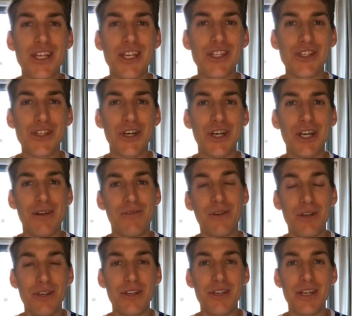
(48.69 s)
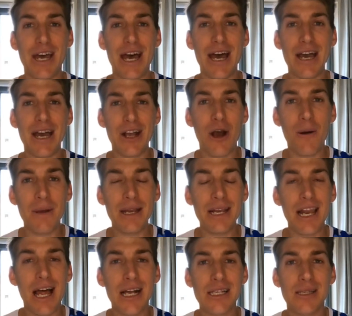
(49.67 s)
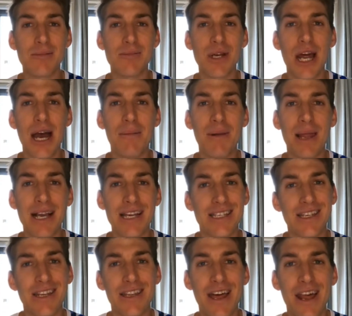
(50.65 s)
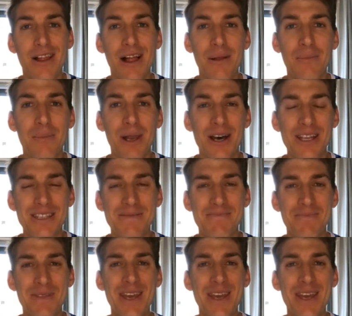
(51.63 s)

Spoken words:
So if you'd comment, like, subscribe, like I said, that'll help a lot.